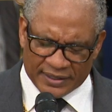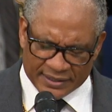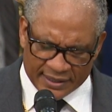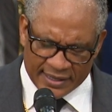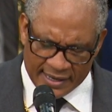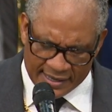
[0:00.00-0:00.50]
to
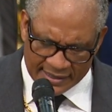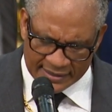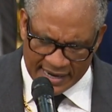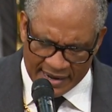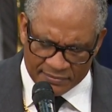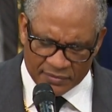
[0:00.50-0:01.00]
God.
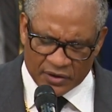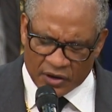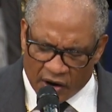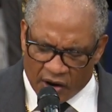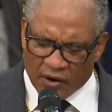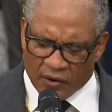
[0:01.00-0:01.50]
I'm
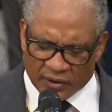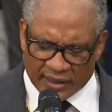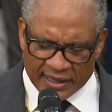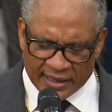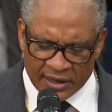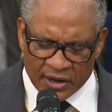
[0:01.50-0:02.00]

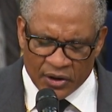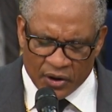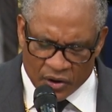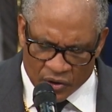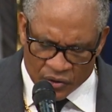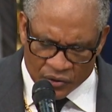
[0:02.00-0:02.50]
calling
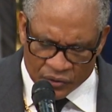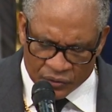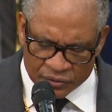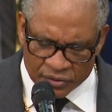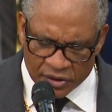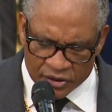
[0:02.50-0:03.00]

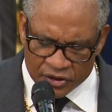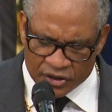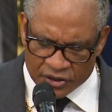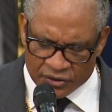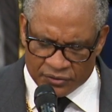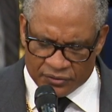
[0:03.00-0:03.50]
on
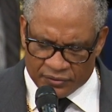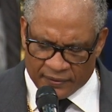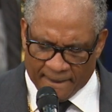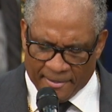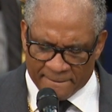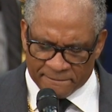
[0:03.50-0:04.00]
you.
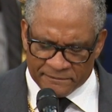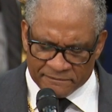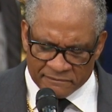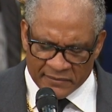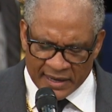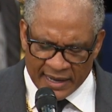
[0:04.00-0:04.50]

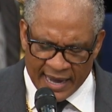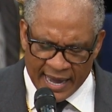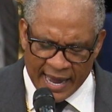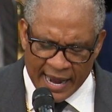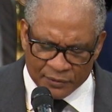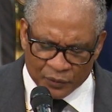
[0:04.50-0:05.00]

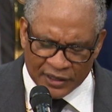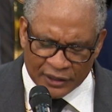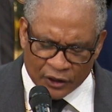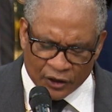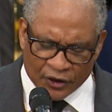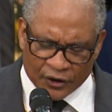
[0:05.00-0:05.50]
And we
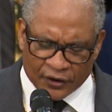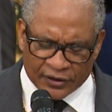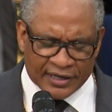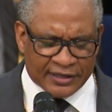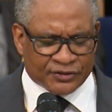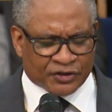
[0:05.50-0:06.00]
learn
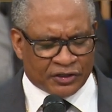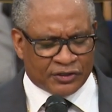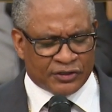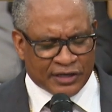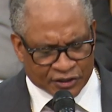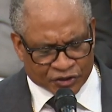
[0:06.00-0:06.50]
his
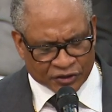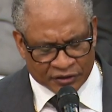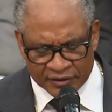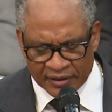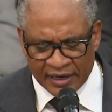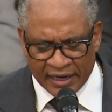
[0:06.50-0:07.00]

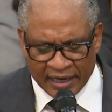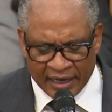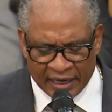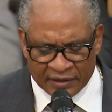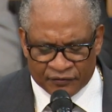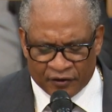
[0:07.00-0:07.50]
condition
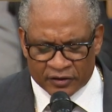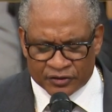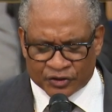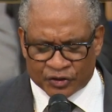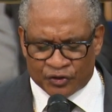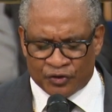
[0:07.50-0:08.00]
in verse
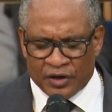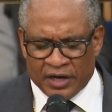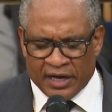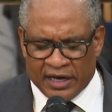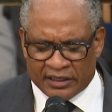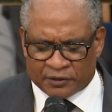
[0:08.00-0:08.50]
2.
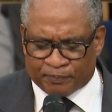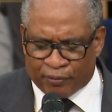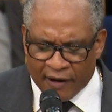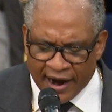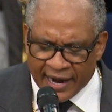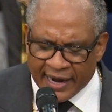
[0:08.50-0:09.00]
He's
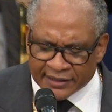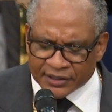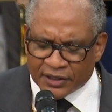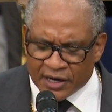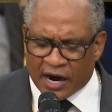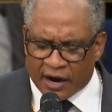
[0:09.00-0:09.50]
praying to
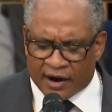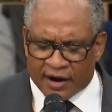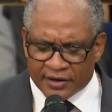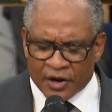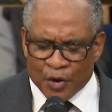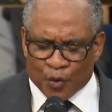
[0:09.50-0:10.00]

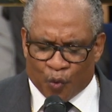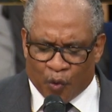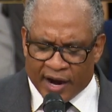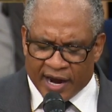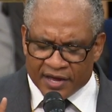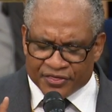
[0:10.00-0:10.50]
God
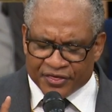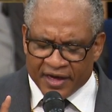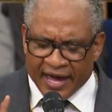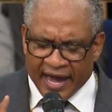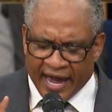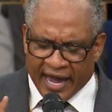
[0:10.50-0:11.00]
with
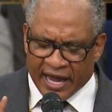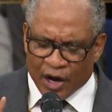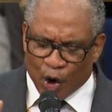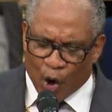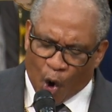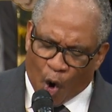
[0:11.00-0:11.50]
a
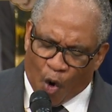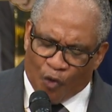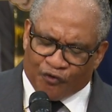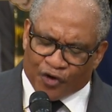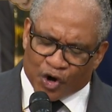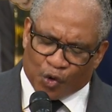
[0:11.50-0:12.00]

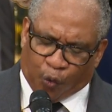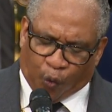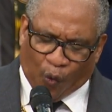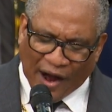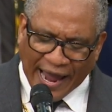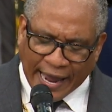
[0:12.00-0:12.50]

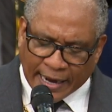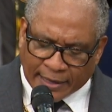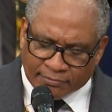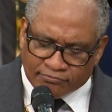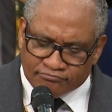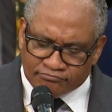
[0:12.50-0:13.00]

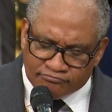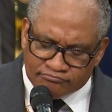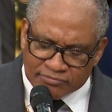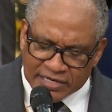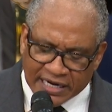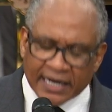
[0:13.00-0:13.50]

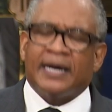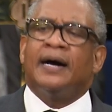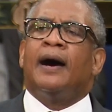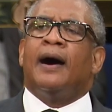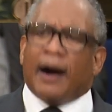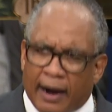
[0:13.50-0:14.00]
overwhelmed
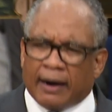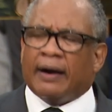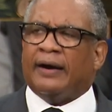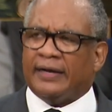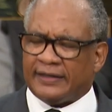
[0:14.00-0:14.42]
heart.